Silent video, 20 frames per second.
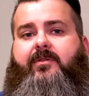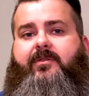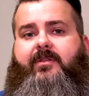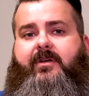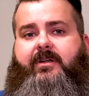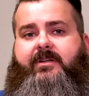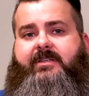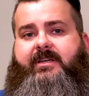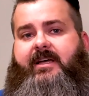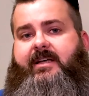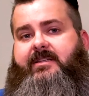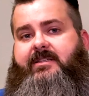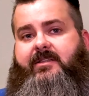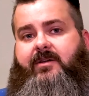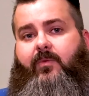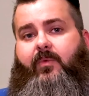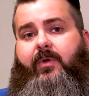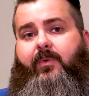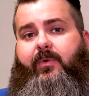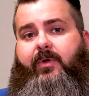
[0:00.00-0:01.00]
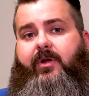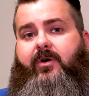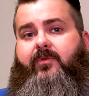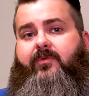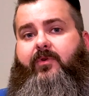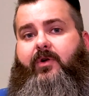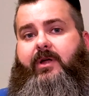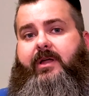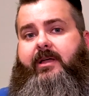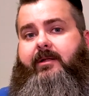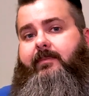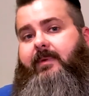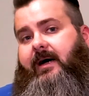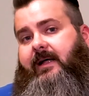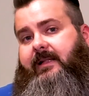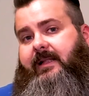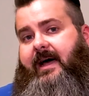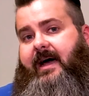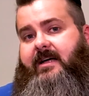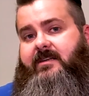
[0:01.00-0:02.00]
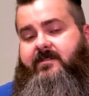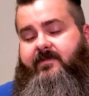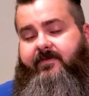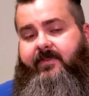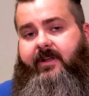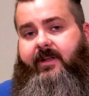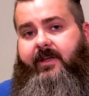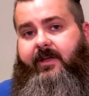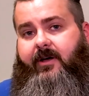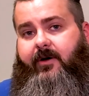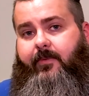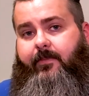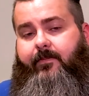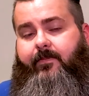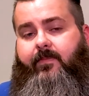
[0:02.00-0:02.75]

the test that we went over in my last video.